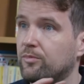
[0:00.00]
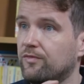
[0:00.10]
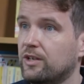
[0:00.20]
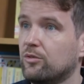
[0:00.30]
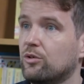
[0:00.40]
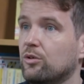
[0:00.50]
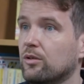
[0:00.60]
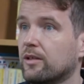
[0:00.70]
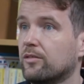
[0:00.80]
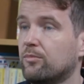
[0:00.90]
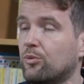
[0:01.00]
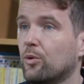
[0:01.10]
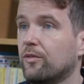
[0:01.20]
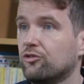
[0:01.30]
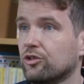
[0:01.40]
video calls and
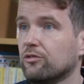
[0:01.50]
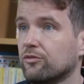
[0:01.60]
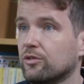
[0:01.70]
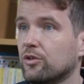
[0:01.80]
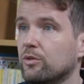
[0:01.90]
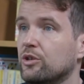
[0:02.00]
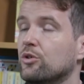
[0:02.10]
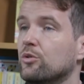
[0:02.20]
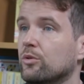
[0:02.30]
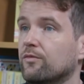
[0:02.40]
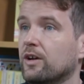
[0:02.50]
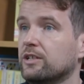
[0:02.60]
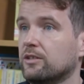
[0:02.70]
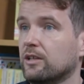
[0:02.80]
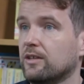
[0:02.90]
support the children who we knew would
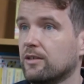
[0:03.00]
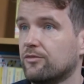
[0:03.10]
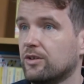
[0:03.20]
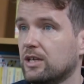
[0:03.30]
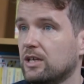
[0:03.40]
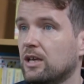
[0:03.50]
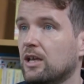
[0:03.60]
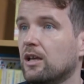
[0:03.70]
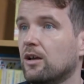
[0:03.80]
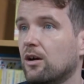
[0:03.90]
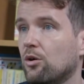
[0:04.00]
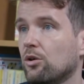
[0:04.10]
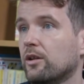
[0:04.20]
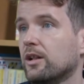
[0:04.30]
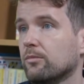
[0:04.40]
find things tricky,
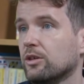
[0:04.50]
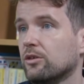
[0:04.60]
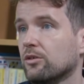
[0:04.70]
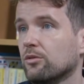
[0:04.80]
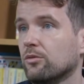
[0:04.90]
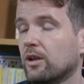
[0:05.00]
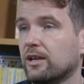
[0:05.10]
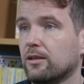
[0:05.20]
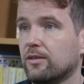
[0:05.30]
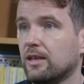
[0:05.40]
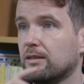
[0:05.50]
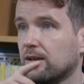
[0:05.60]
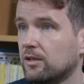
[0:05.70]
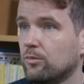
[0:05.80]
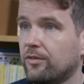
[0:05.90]
all on LbQ. I can see
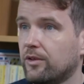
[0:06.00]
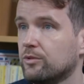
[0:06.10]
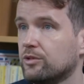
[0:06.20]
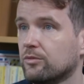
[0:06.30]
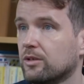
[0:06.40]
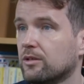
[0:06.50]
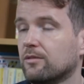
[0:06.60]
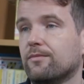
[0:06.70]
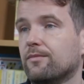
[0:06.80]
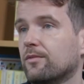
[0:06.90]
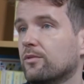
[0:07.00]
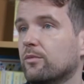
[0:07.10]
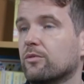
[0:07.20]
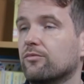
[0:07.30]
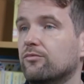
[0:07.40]
exactly what they were doing. So
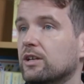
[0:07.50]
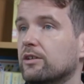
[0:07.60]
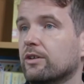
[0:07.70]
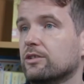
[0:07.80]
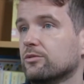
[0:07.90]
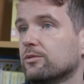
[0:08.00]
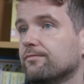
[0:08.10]
it was a really great tool.